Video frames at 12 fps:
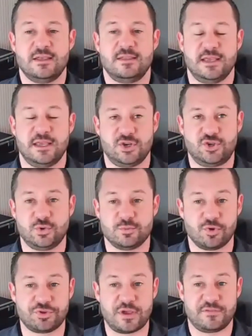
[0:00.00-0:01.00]
The issue with
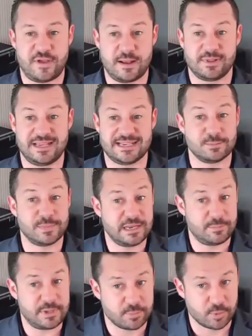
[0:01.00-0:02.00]
multifamily is
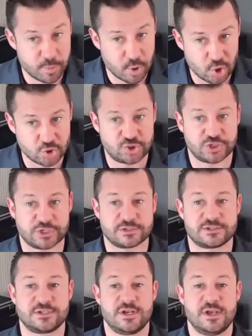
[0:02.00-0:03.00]
many people
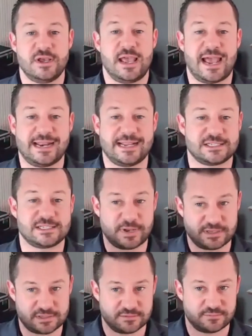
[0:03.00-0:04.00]
purchased at
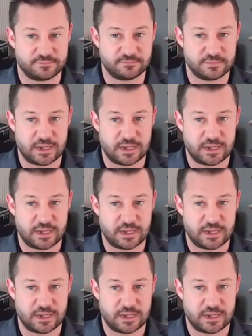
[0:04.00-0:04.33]
expensive